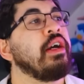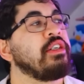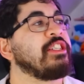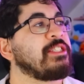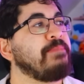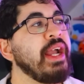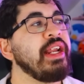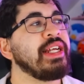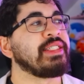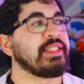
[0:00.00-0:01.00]
Despite
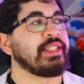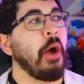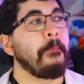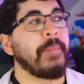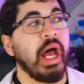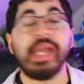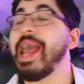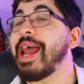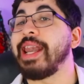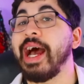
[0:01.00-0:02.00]
its stout body
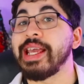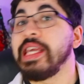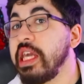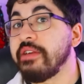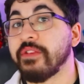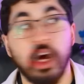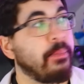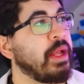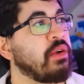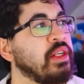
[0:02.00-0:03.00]
and naive
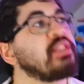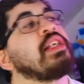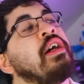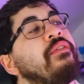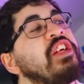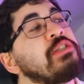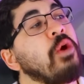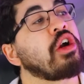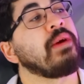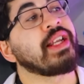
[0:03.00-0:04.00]
appearance, this
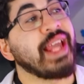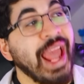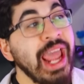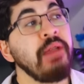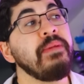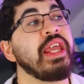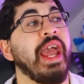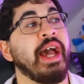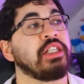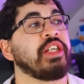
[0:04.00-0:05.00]
Pokemon can be
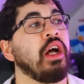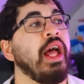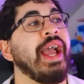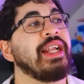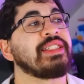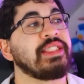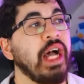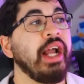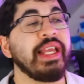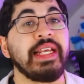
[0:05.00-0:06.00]
agile and is
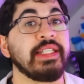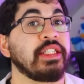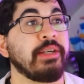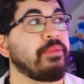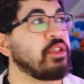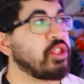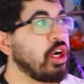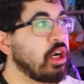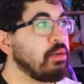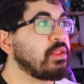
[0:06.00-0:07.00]
not easily
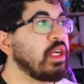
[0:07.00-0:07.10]
perturbed.